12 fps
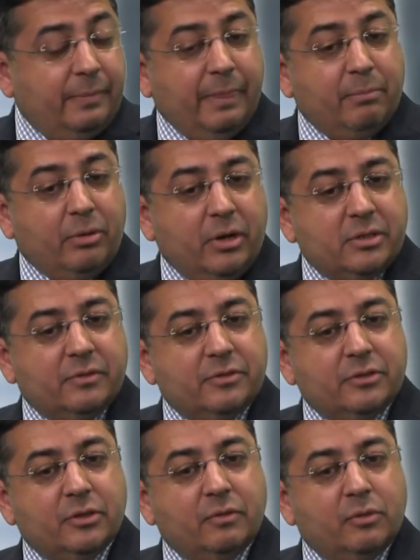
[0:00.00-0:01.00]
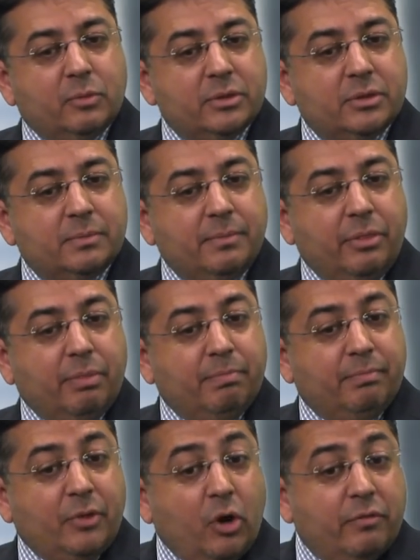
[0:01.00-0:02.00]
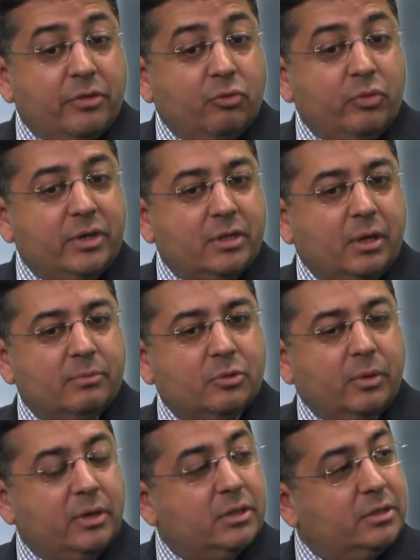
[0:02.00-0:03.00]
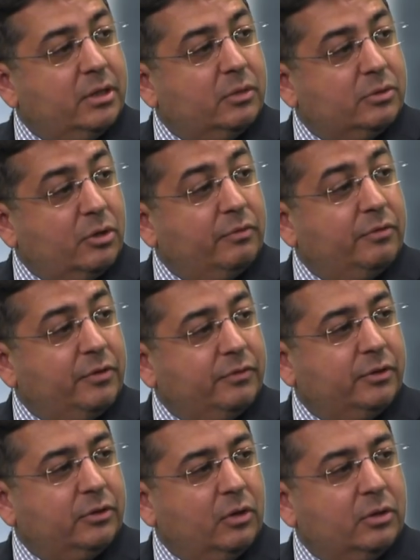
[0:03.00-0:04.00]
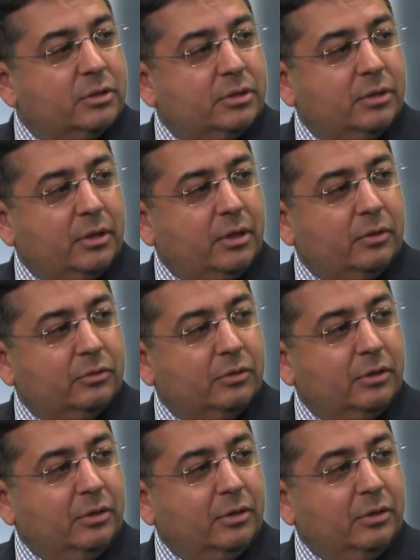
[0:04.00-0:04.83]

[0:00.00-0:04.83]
the price of silver was over three times where it is now. It's over $50 an ounce.